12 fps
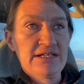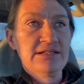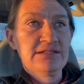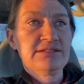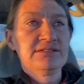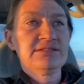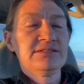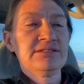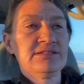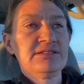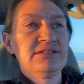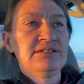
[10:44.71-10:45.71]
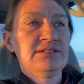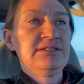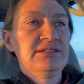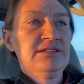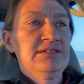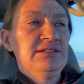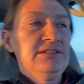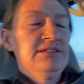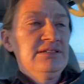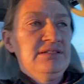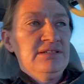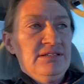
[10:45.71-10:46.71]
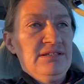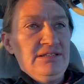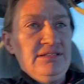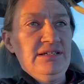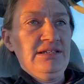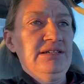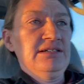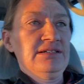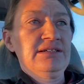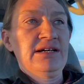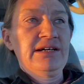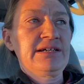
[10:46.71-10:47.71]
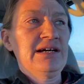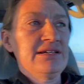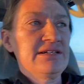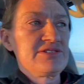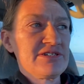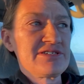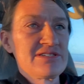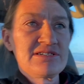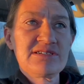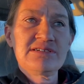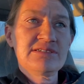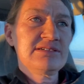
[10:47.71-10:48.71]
And I kind of just,